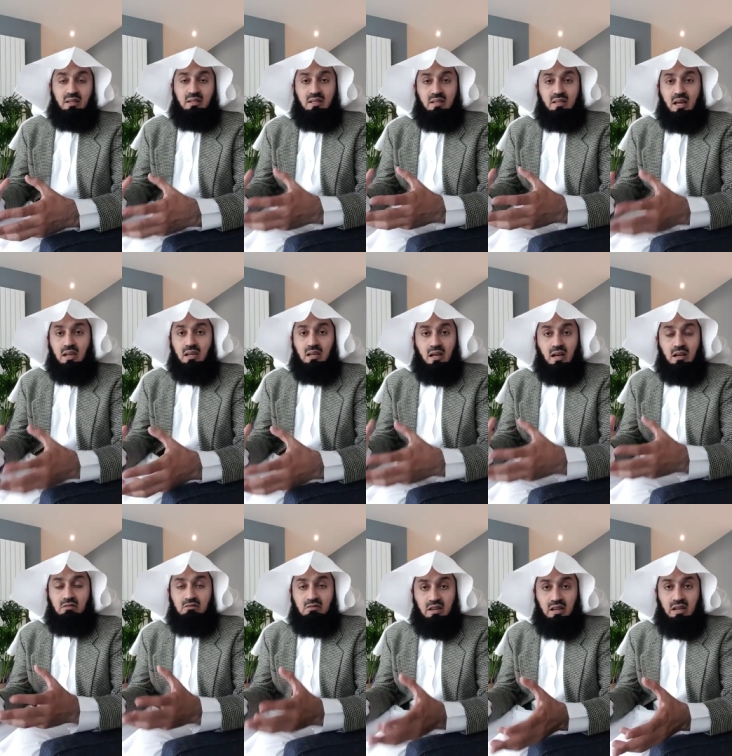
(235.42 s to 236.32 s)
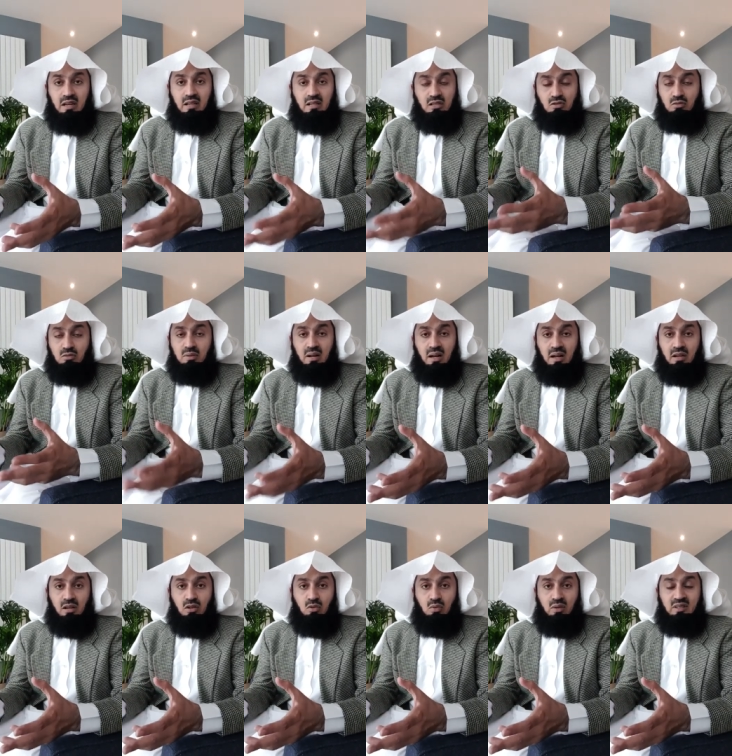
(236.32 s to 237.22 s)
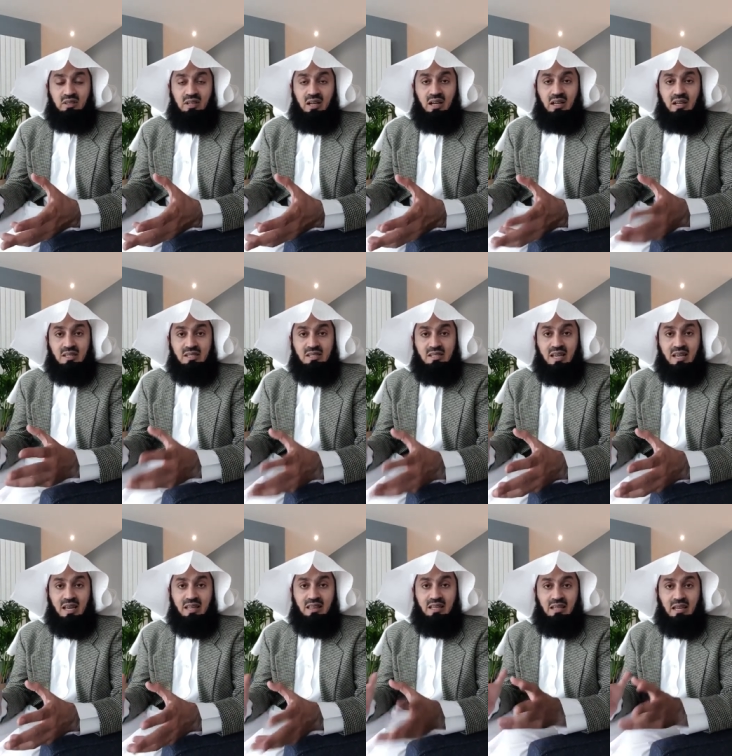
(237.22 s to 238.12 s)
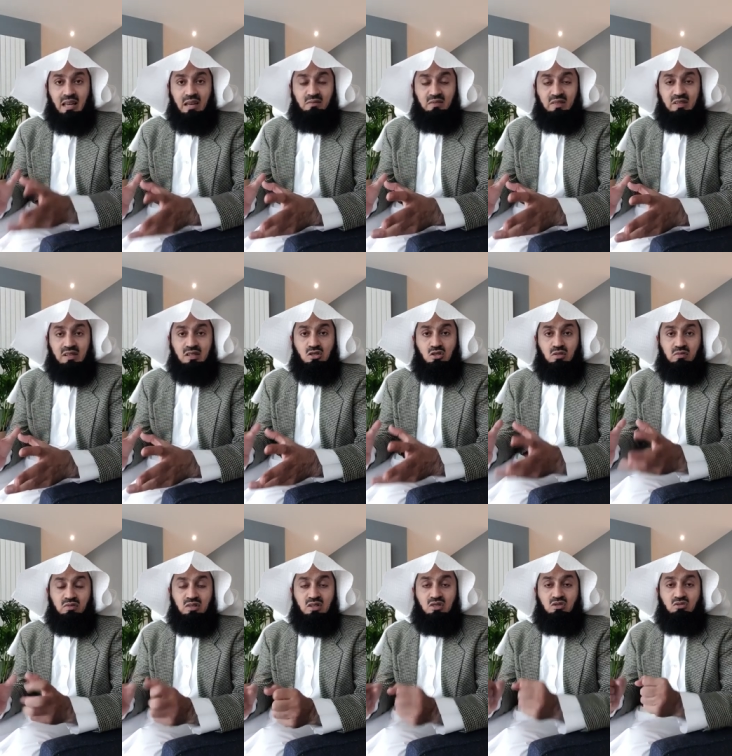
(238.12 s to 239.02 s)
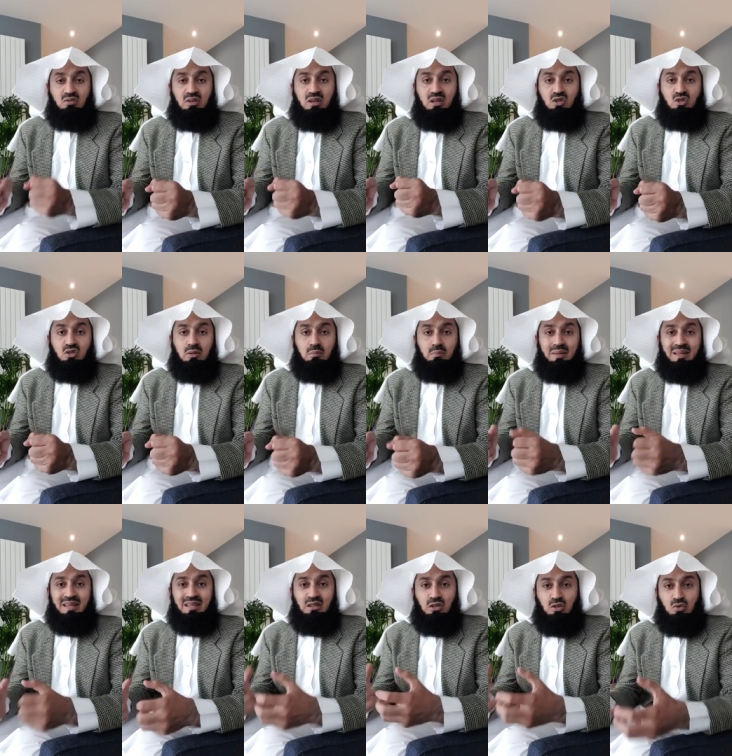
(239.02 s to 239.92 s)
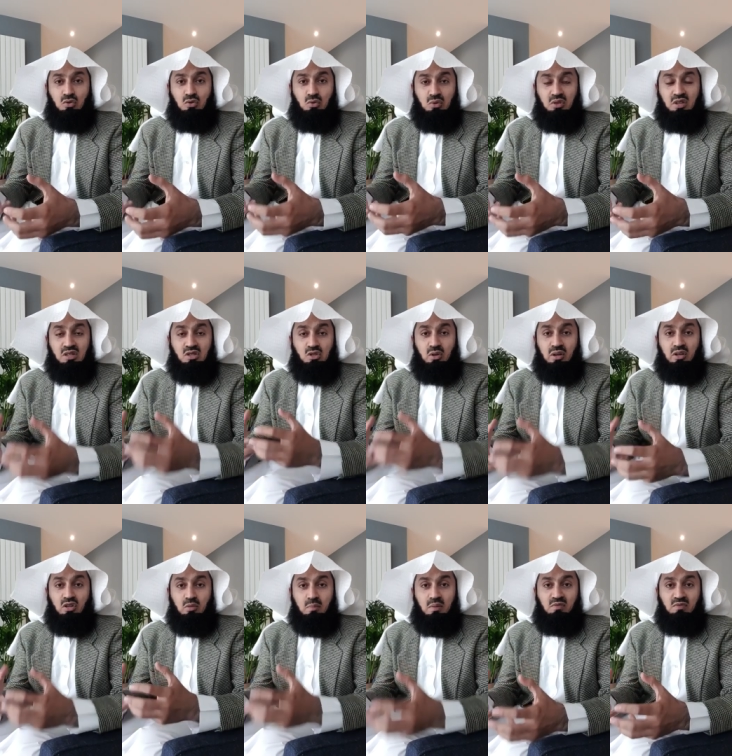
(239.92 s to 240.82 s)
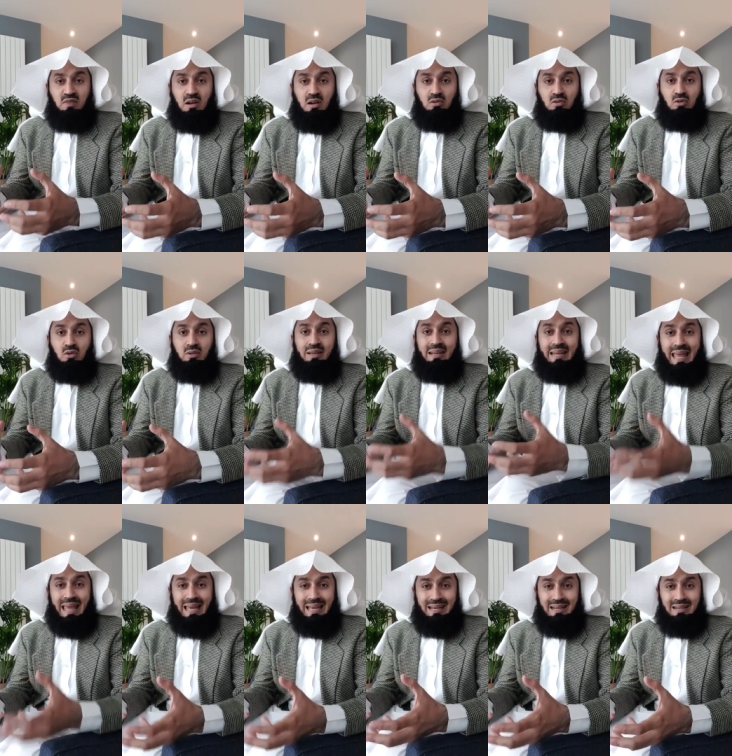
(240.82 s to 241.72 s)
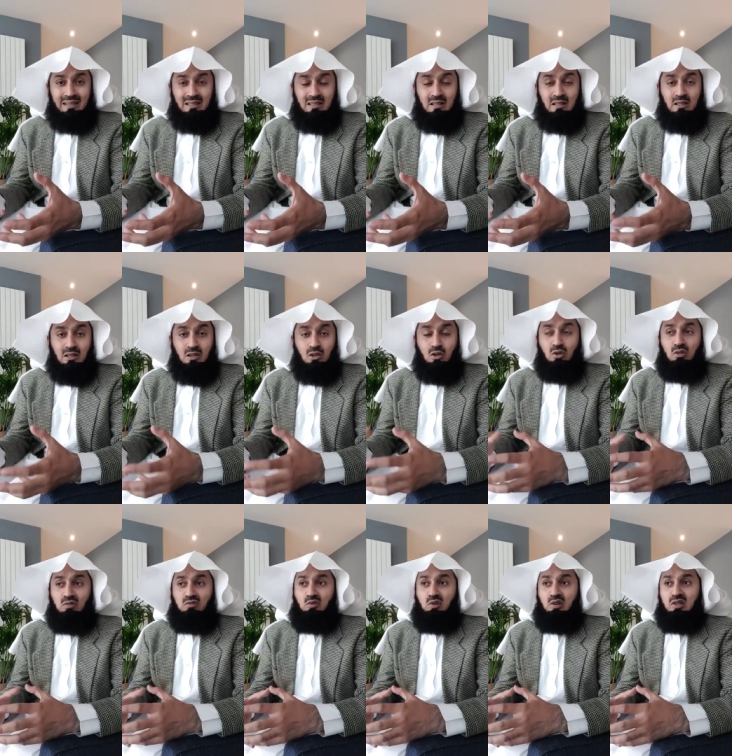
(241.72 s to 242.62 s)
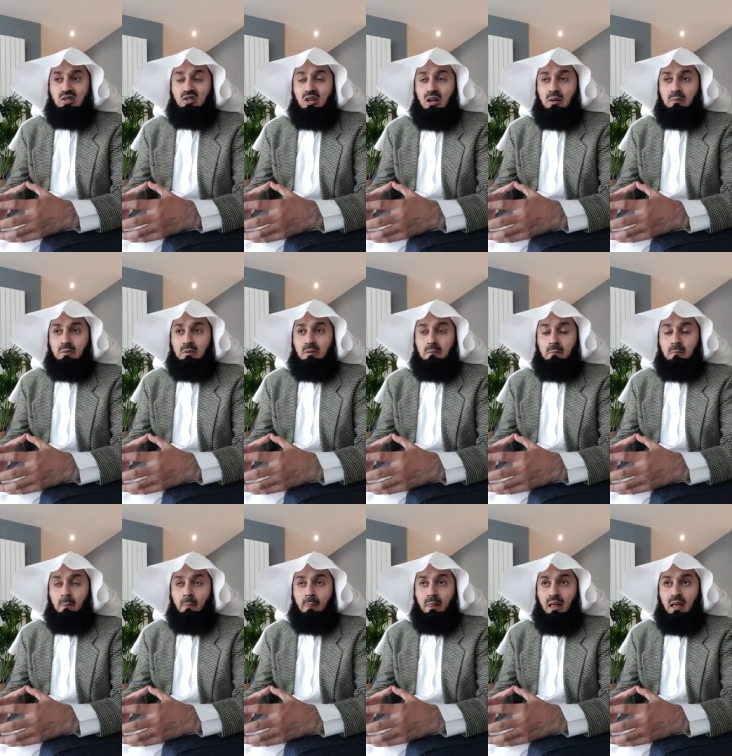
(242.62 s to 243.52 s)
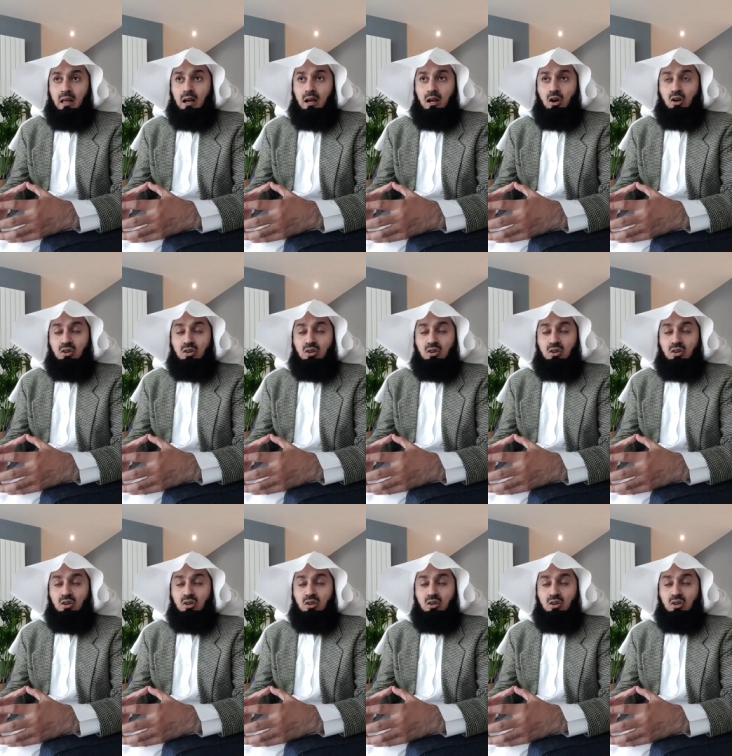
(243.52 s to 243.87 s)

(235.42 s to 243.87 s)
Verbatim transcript: Did Allah really, subhanahu wa ta'ala, say that evidence of this religion being the truth is going to be found on an egg? Or, for example, uh,